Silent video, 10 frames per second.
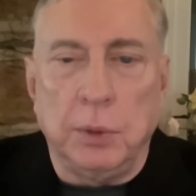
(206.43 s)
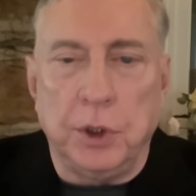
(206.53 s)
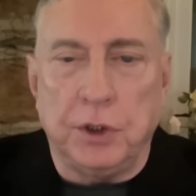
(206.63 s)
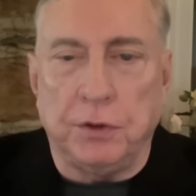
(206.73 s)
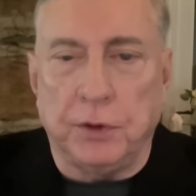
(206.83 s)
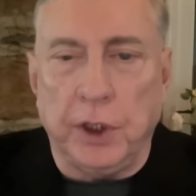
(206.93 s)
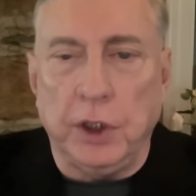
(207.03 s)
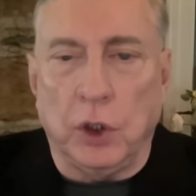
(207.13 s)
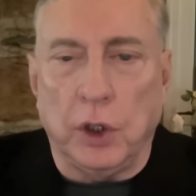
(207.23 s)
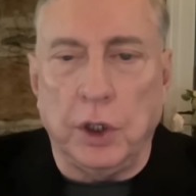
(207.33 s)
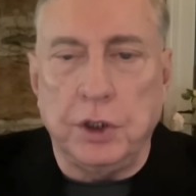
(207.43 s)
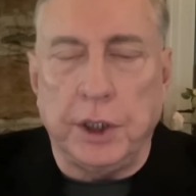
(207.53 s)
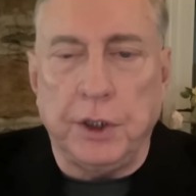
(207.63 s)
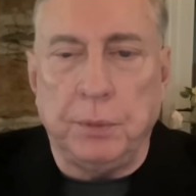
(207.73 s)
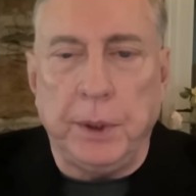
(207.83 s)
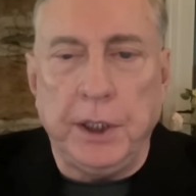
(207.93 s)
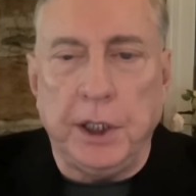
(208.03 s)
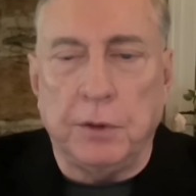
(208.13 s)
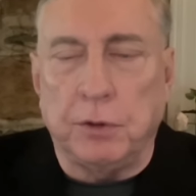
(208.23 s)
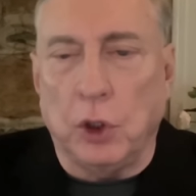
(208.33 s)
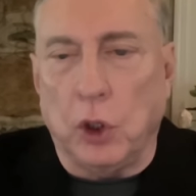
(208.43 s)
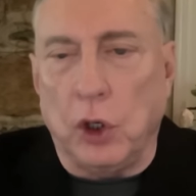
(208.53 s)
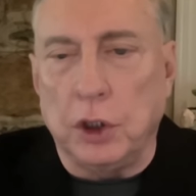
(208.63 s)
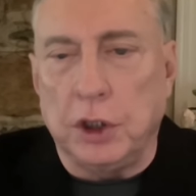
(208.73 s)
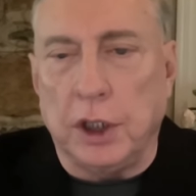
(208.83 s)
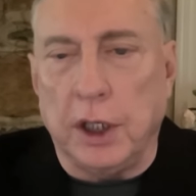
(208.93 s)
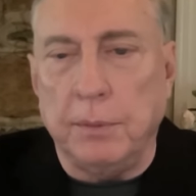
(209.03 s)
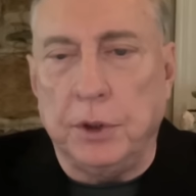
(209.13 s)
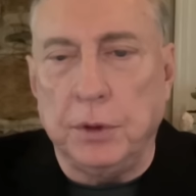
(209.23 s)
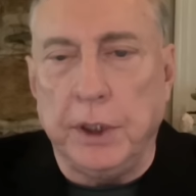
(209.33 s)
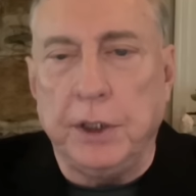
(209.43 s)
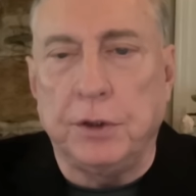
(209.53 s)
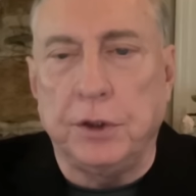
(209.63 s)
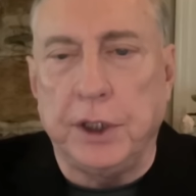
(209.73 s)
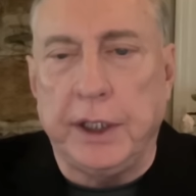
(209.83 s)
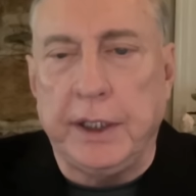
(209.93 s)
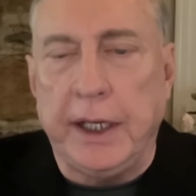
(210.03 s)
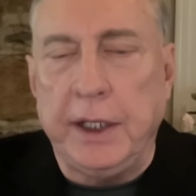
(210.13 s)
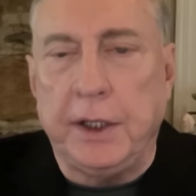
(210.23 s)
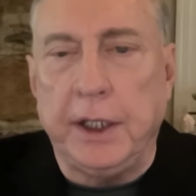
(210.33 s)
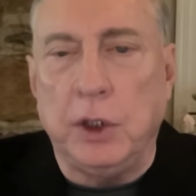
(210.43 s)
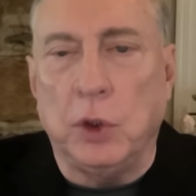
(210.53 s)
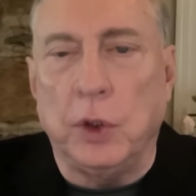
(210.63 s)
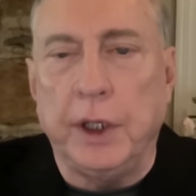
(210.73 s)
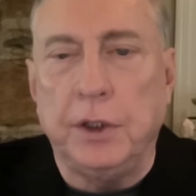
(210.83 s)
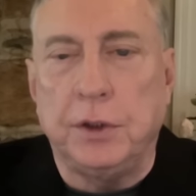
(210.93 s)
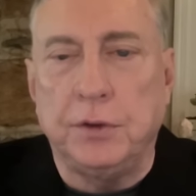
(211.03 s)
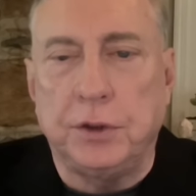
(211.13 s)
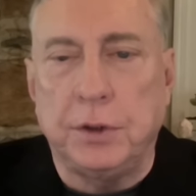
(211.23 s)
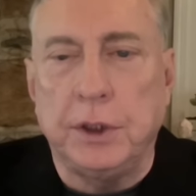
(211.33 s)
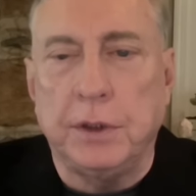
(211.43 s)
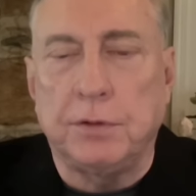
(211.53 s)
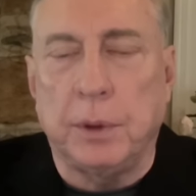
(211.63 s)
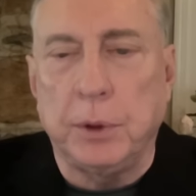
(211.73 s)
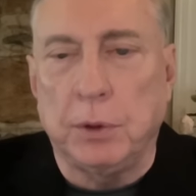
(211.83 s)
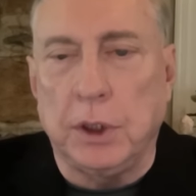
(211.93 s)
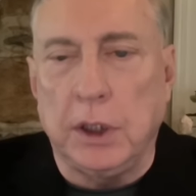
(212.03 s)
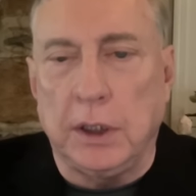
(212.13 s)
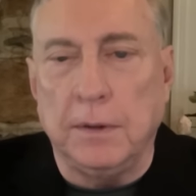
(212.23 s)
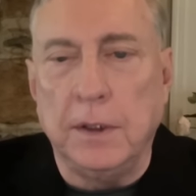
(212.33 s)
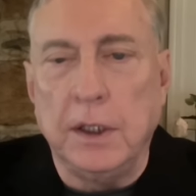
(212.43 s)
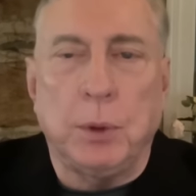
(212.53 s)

which is very large and has been there for a long time to interdict anything going to Syria from Iran.